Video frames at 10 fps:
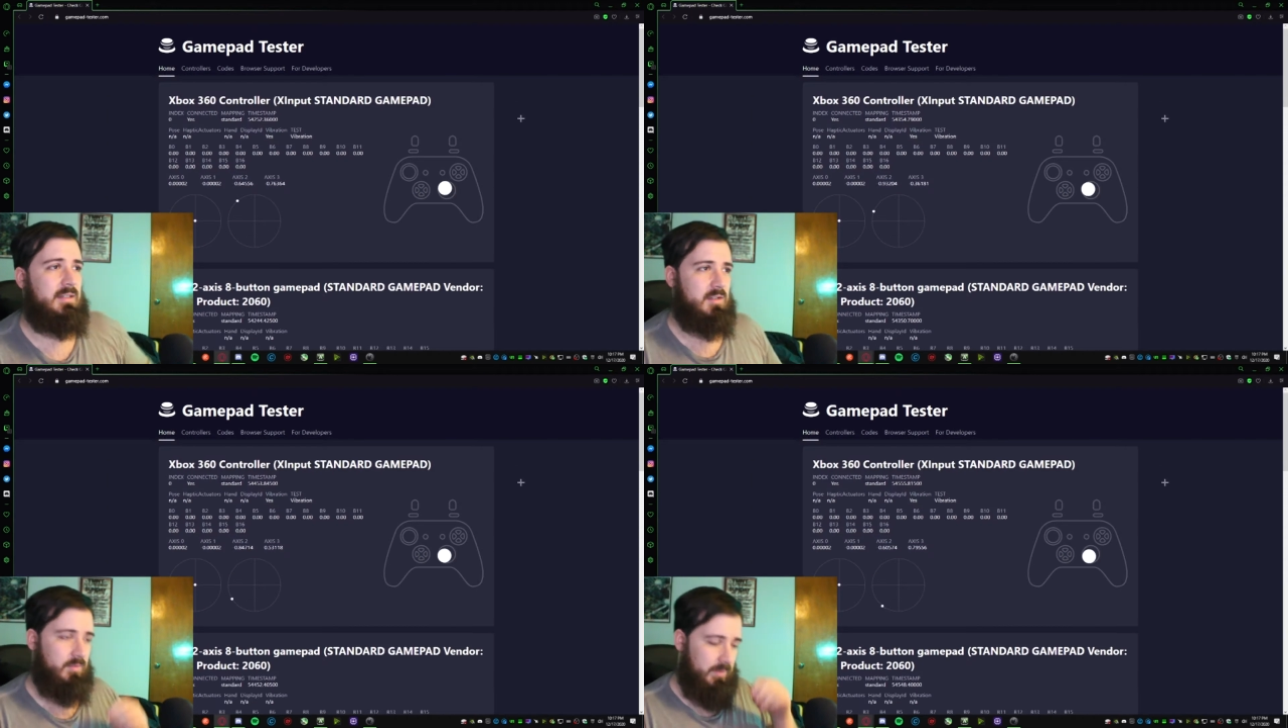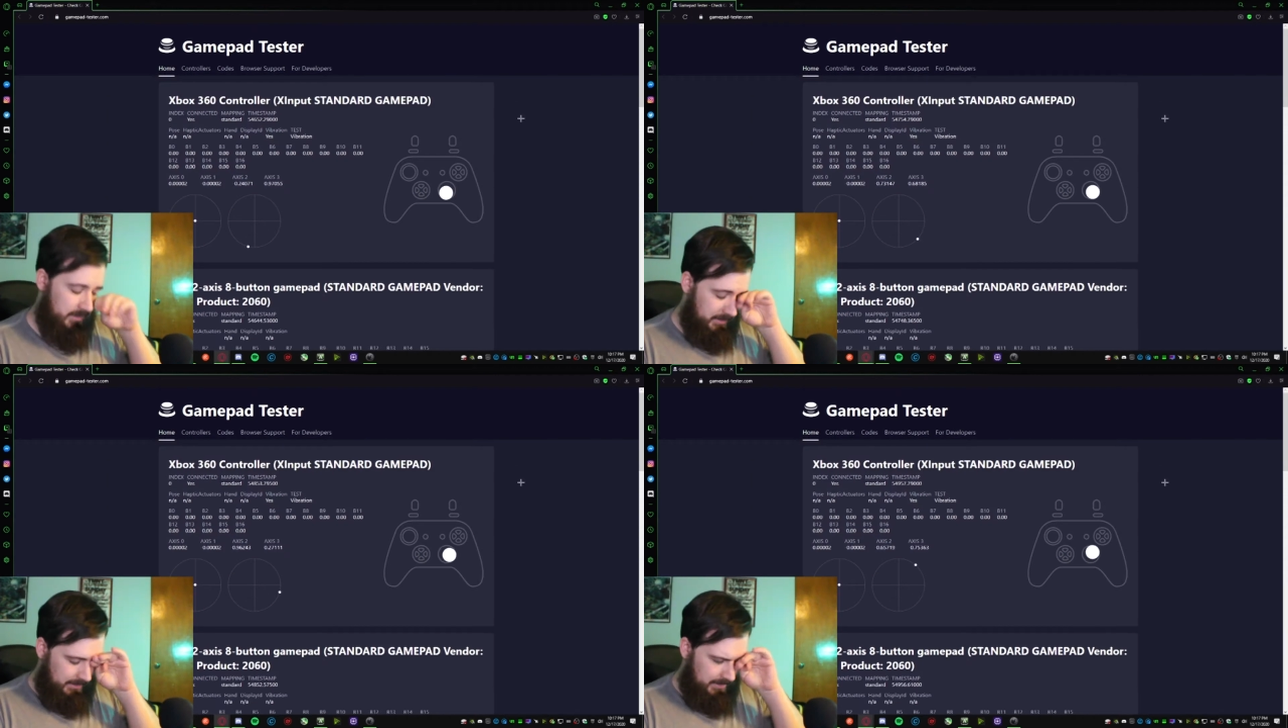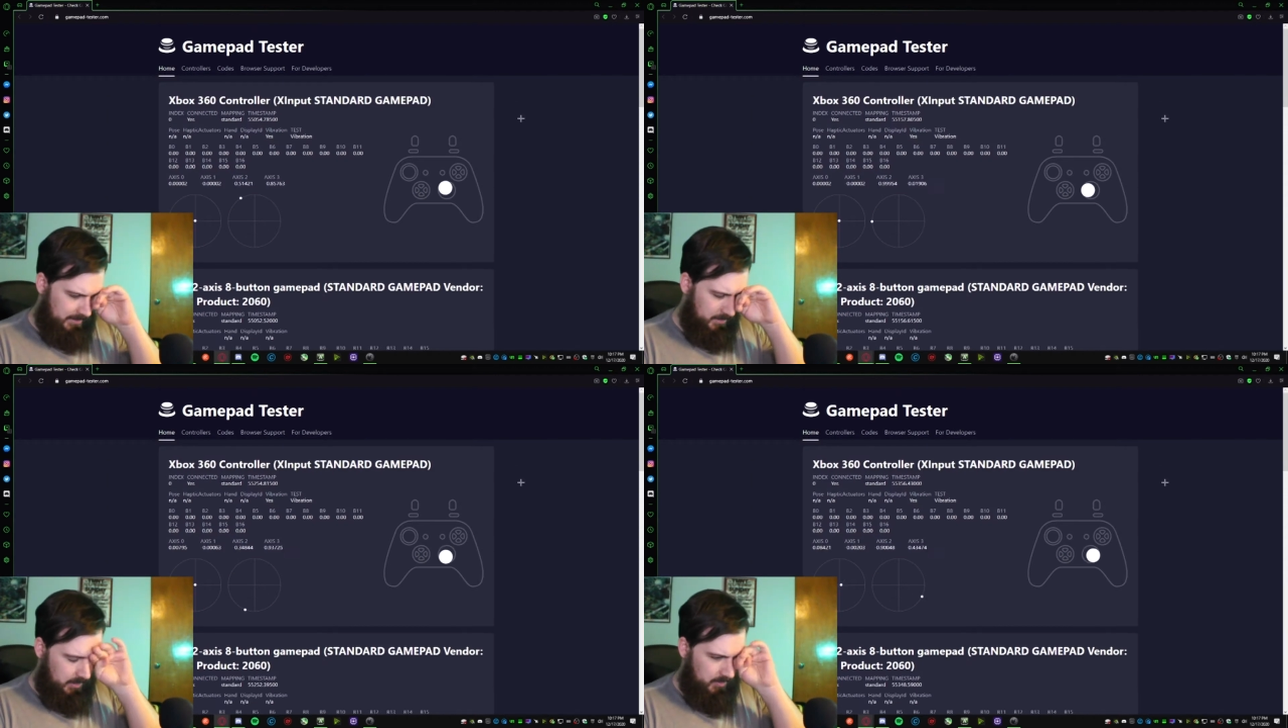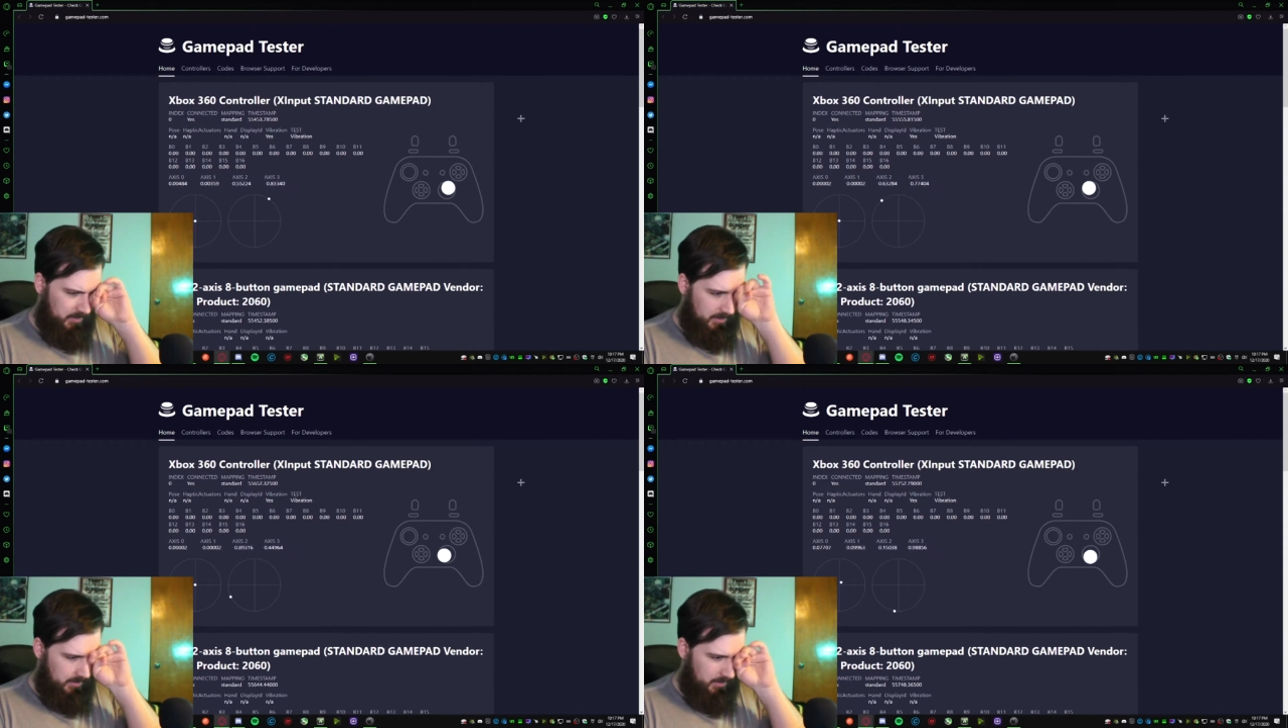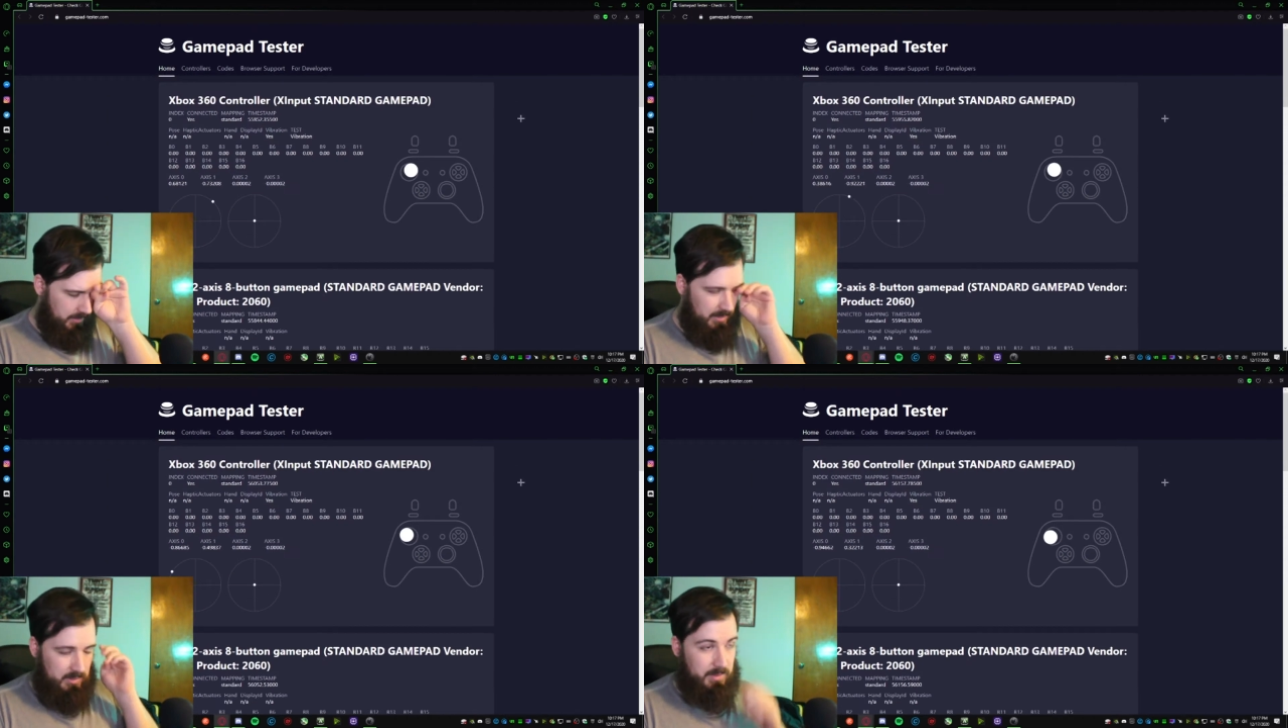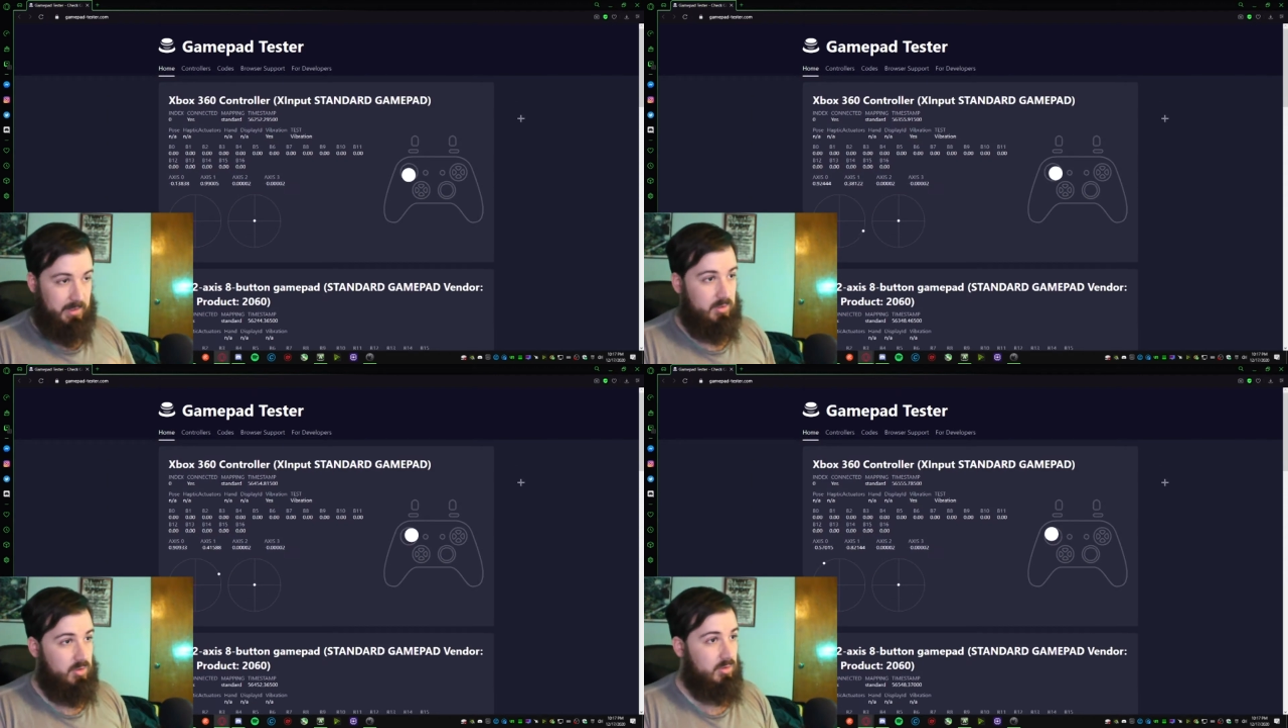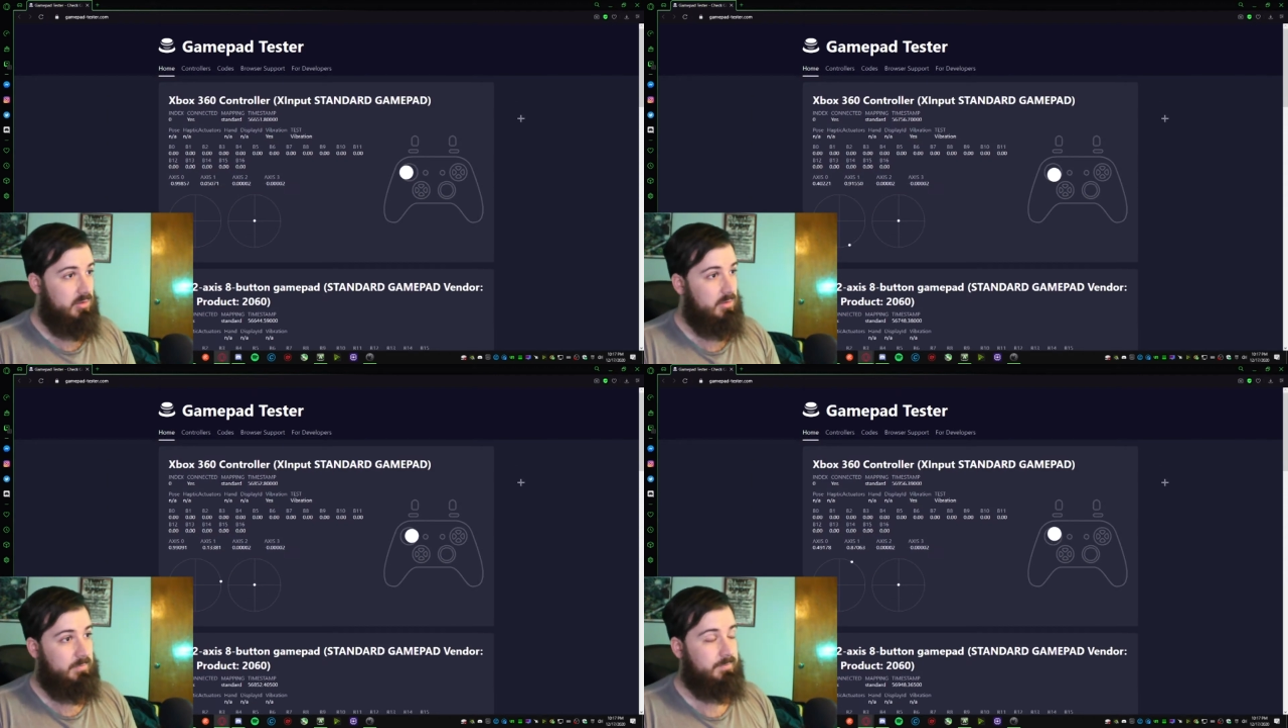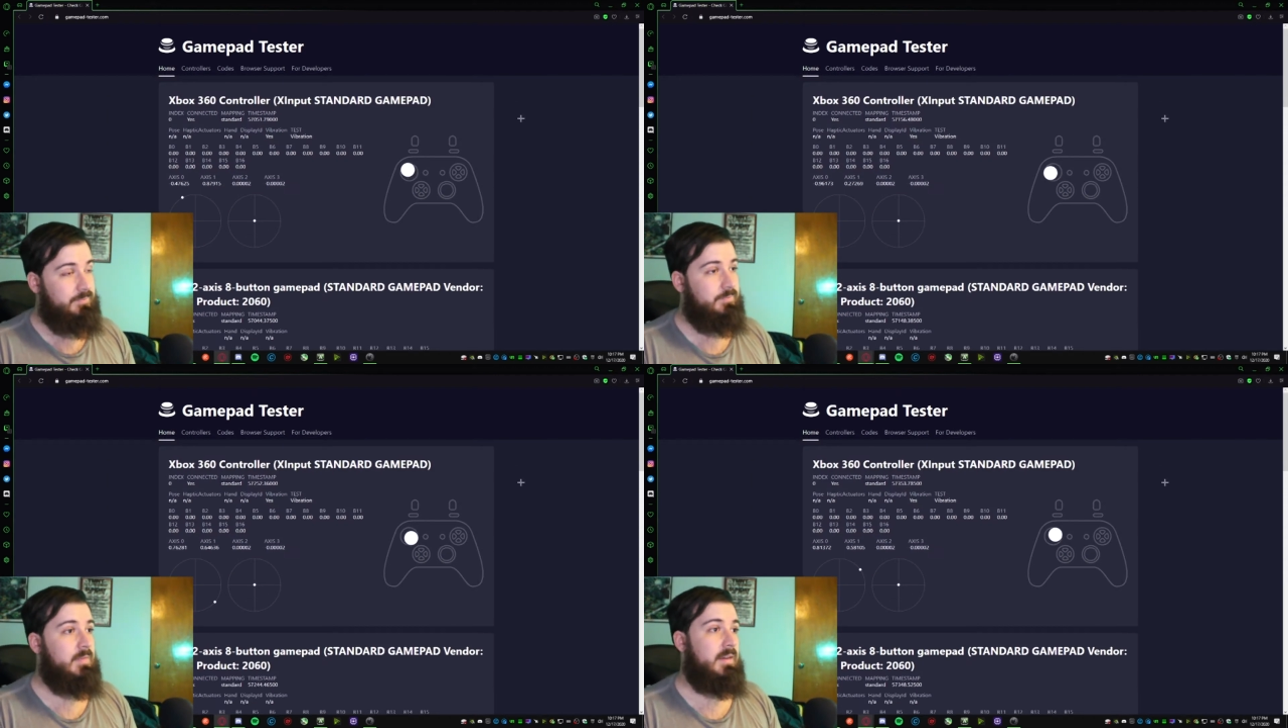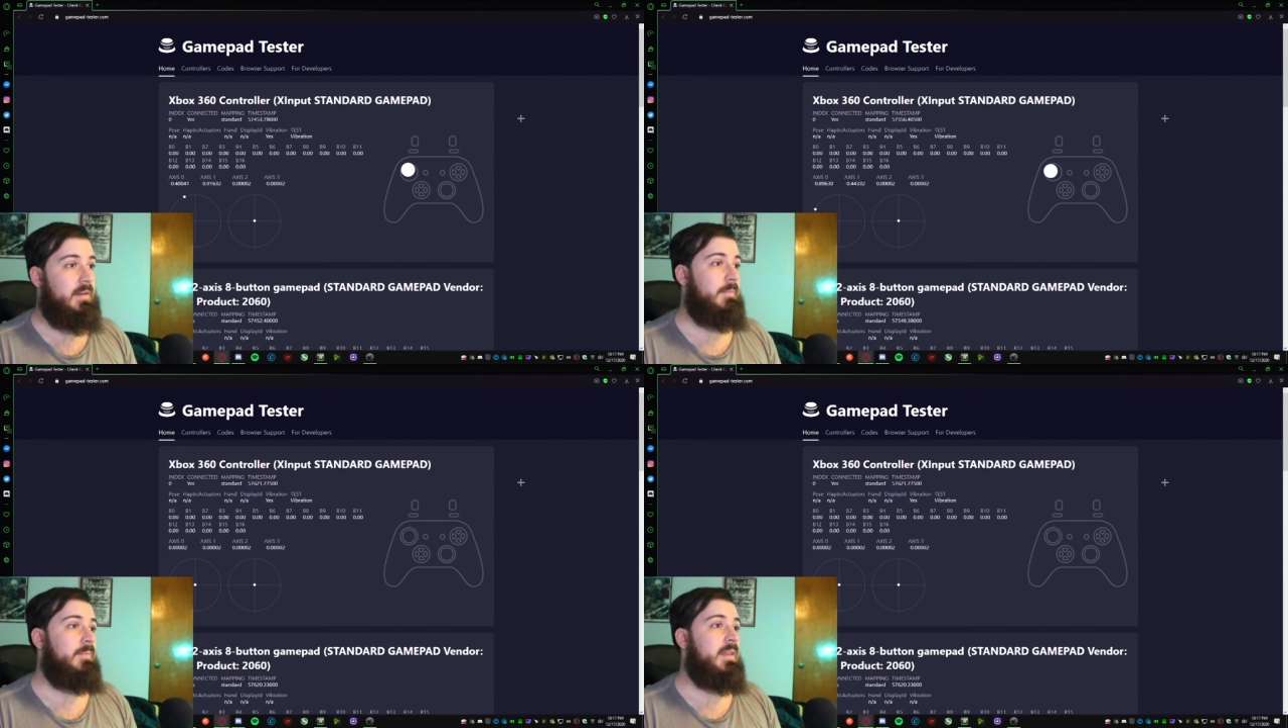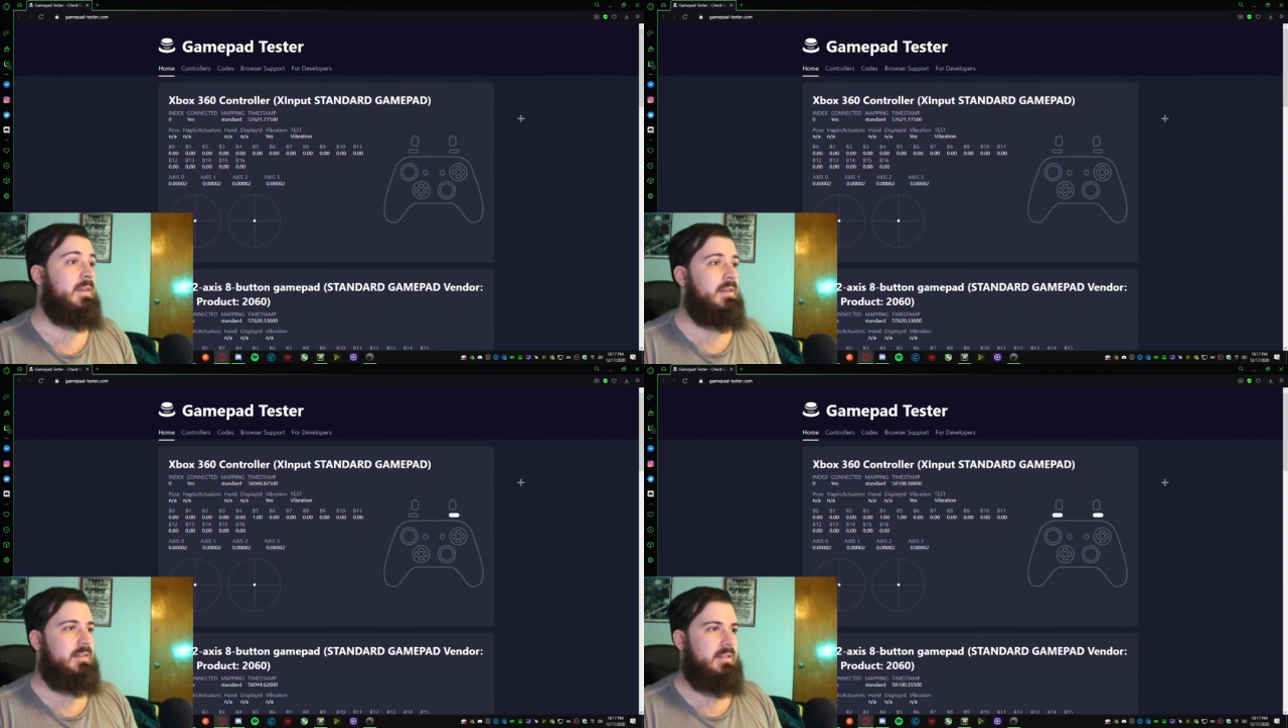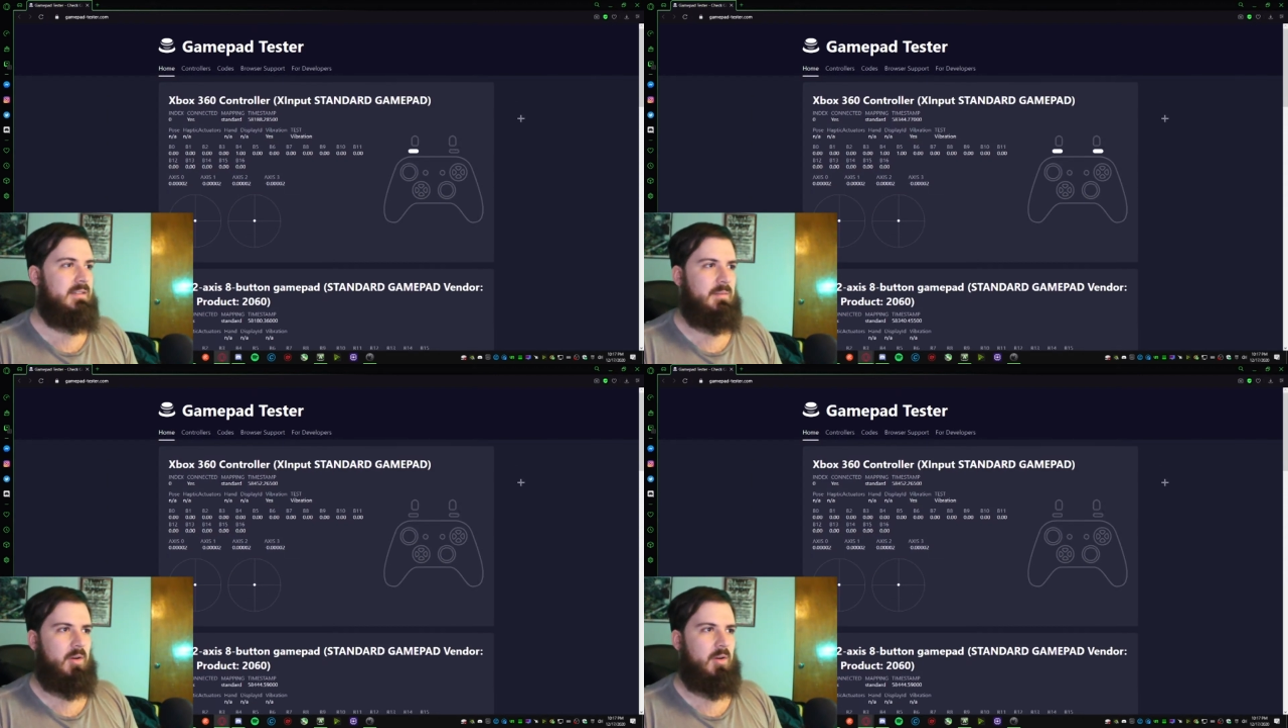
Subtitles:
and just right stick I do that like exponential thing. You can see